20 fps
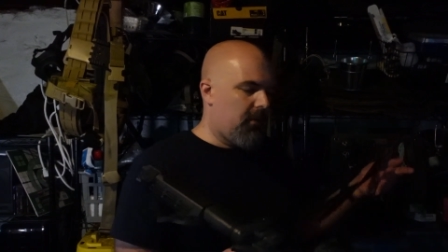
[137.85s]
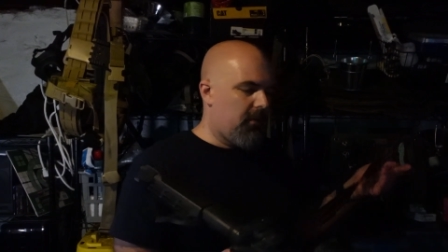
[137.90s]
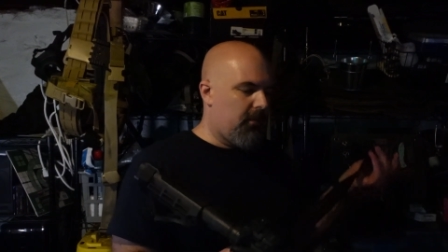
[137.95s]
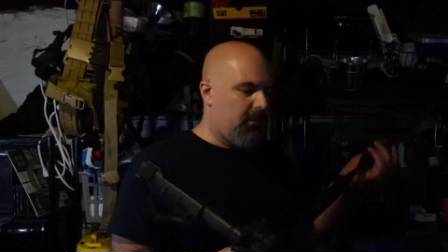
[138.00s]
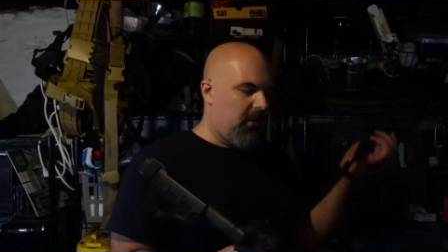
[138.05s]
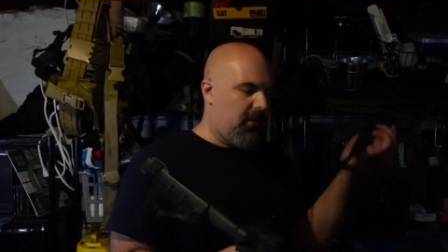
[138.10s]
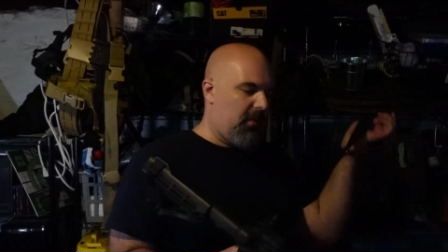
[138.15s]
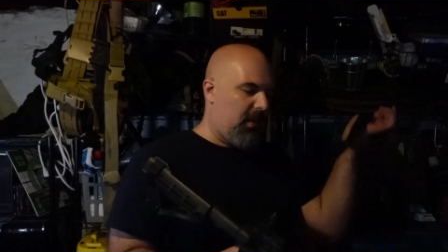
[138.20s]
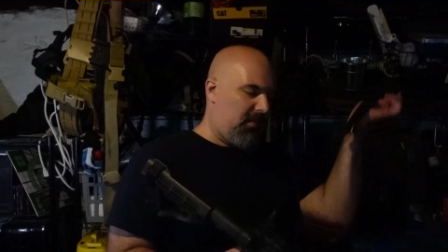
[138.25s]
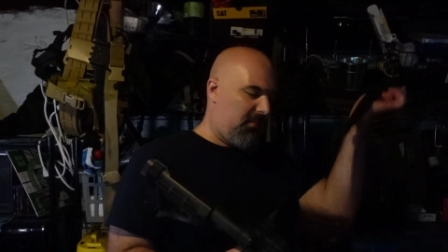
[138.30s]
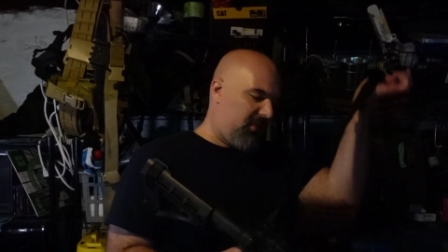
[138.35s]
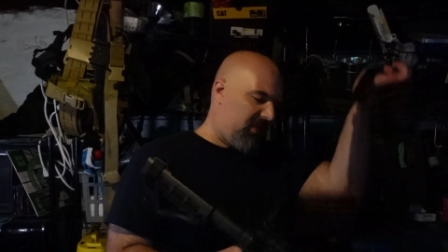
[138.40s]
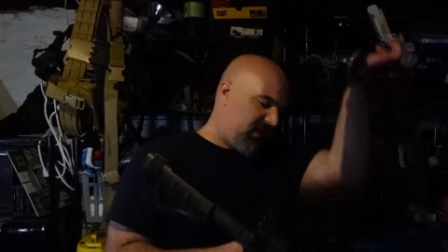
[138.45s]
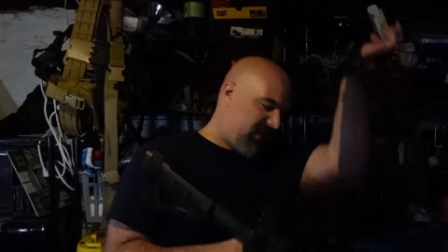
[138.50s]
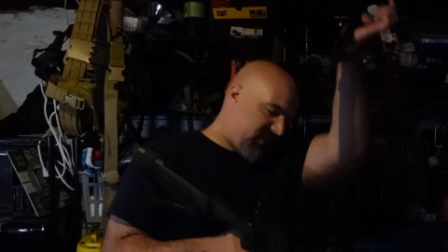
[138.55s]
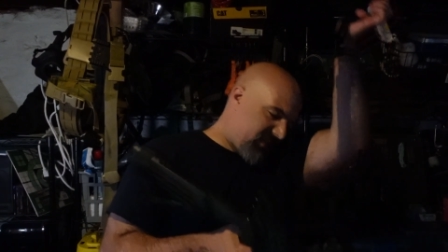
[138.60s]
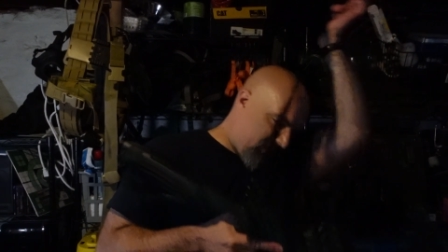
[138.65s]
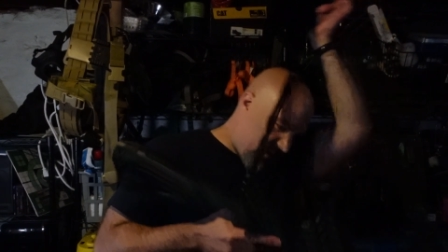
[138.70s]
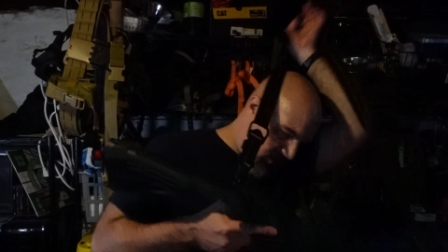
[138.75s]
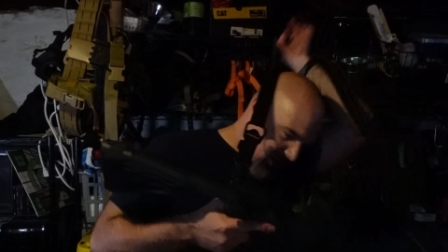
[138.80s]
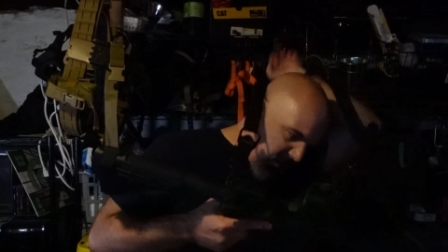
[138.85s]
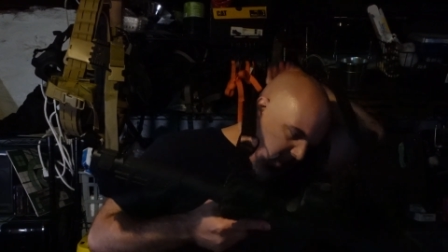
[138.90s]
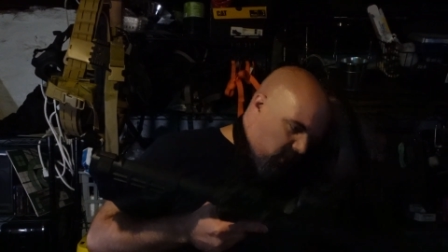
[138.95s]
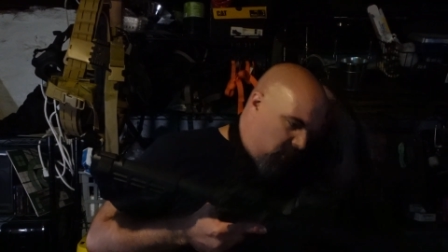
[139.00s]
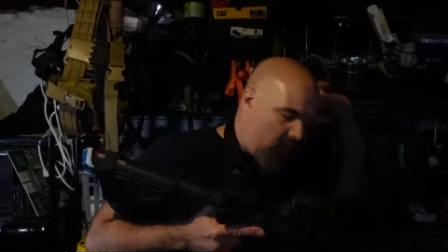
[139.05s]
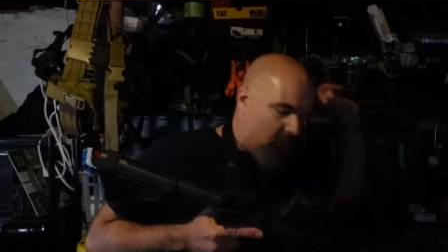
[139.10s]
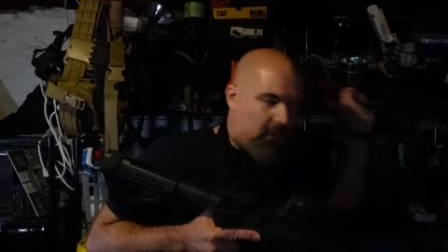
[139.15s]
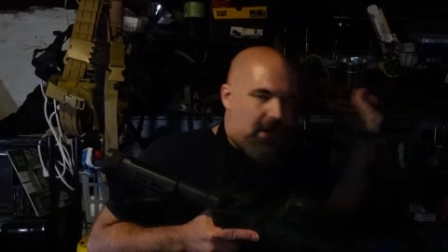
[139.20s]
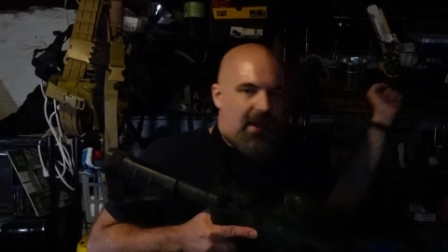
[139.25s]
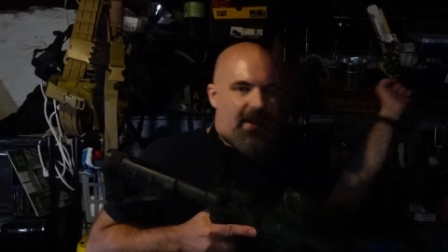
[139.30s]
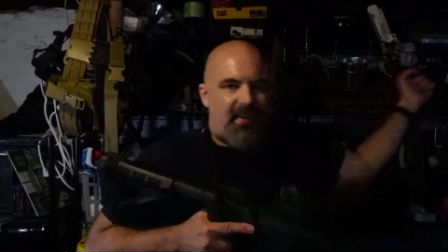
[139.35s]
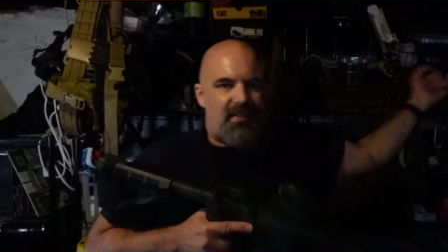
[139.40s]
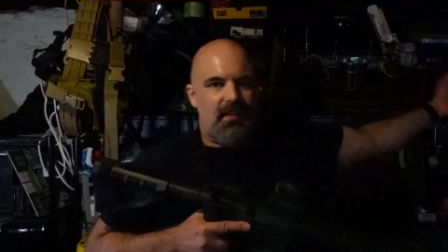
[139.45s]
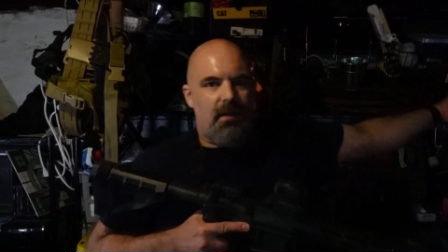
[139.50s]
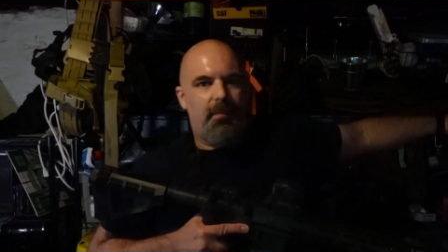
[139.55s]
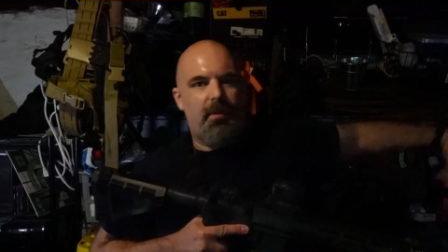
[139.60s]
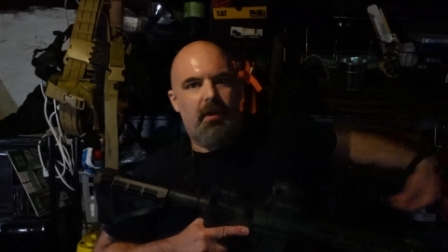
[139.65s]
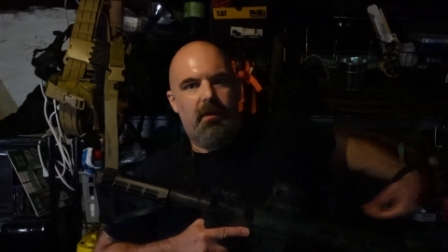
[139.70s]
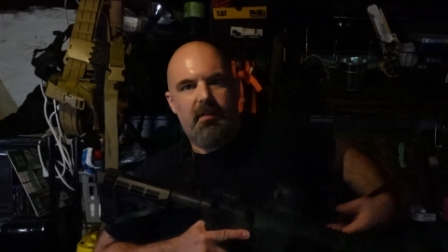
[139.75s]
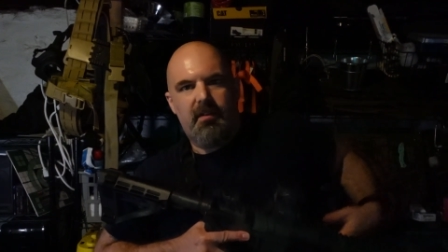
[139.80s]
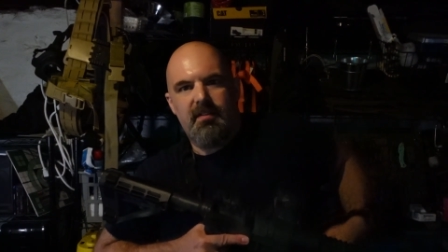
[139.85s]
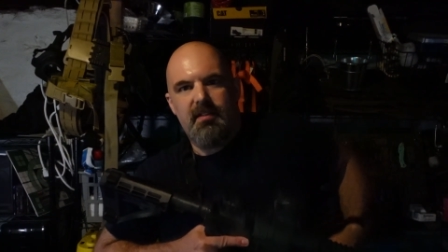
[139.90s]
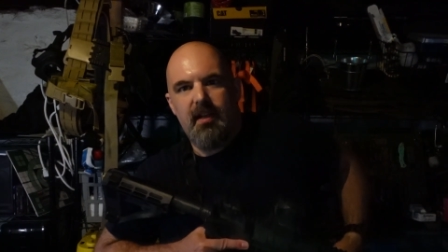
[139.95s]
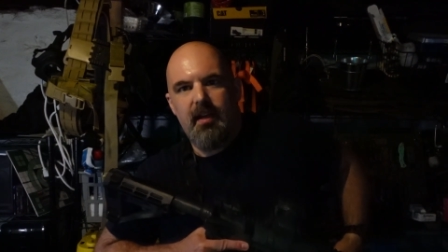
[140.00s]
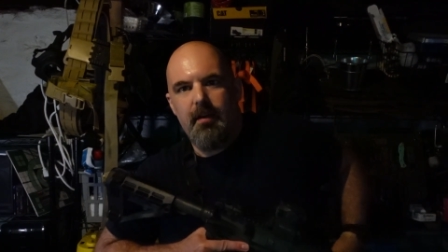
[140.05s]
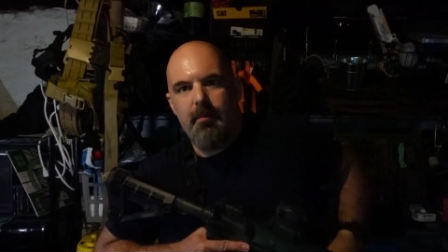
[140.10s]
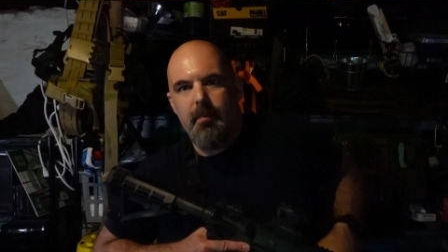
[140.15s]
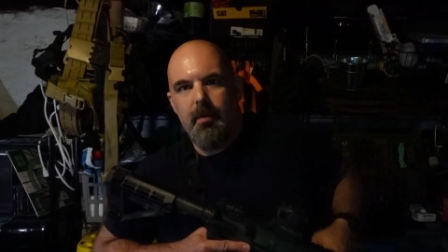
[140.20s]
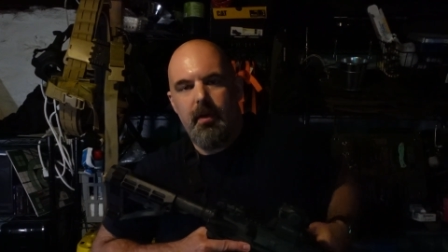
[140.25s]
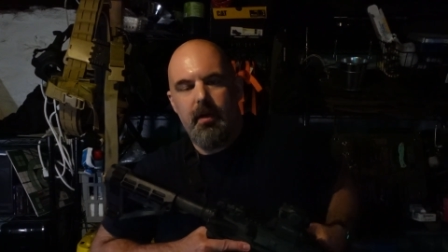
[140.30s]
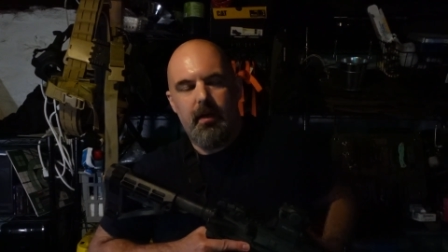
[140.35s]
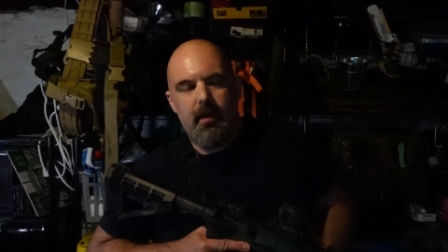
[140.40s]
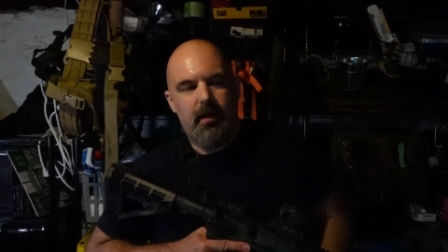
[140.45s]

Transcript: One of my buddies rags on me all the time.